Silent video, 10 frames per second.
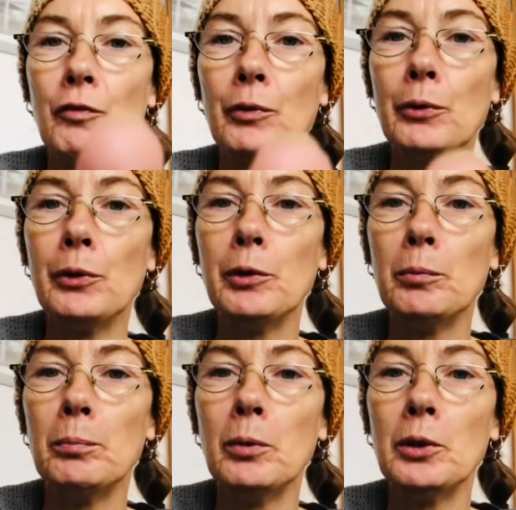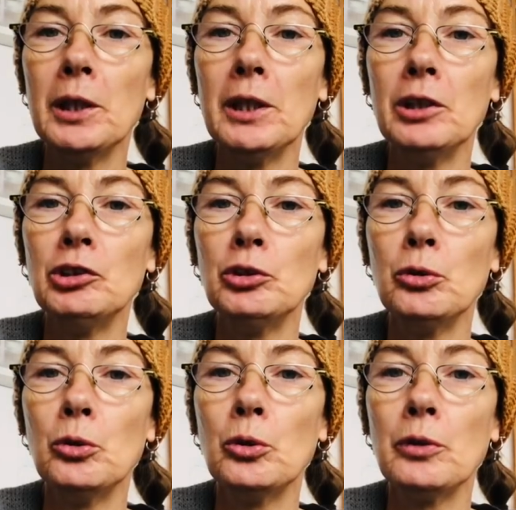through your body and your
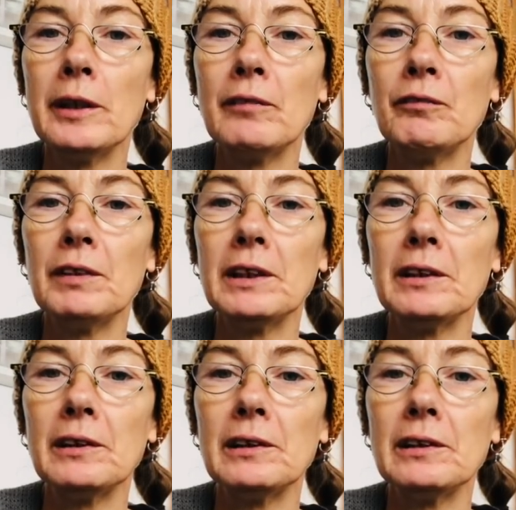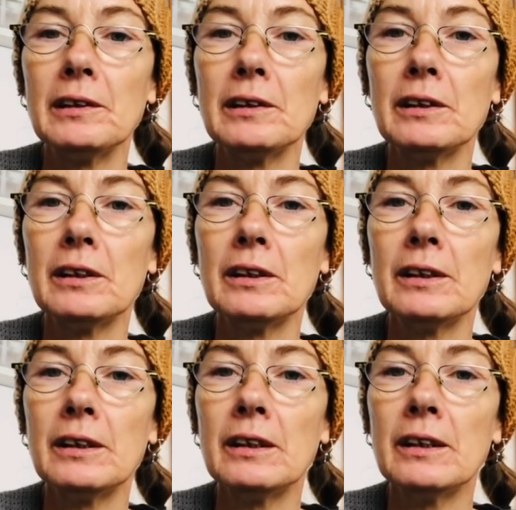auric field
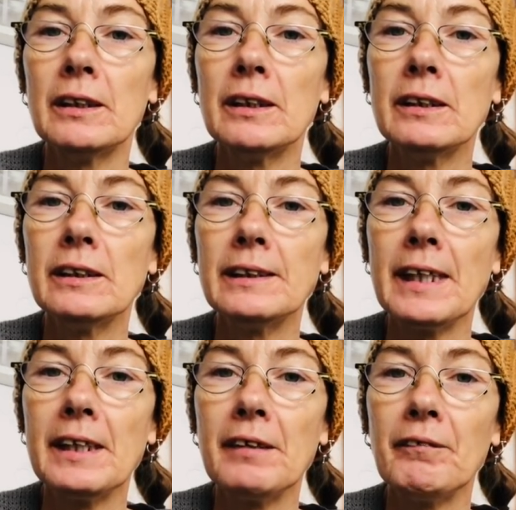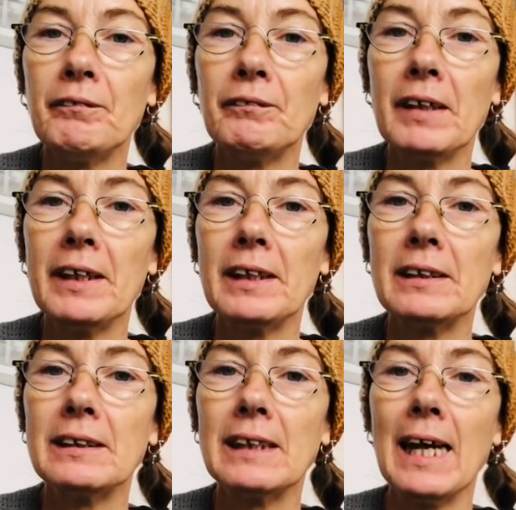to take
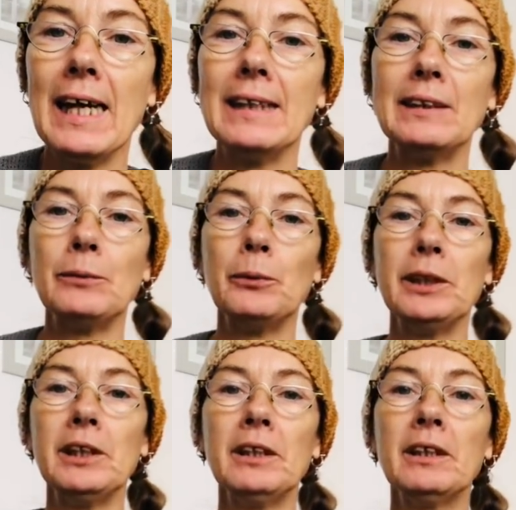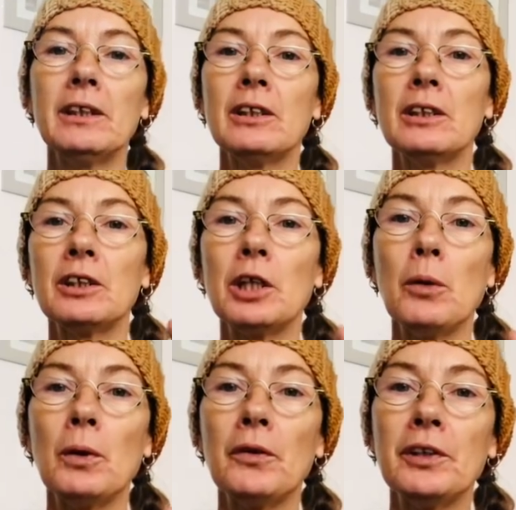effect as we go
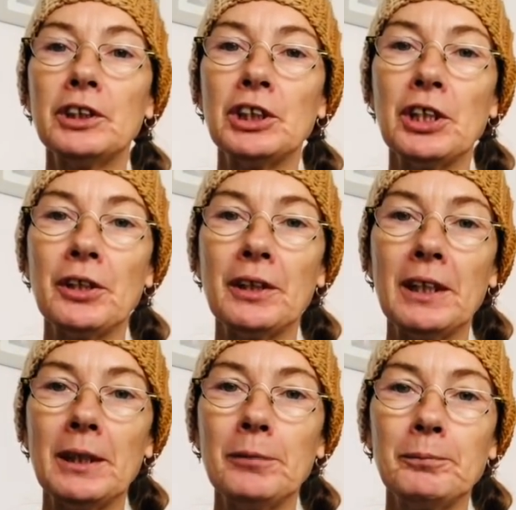on the journey.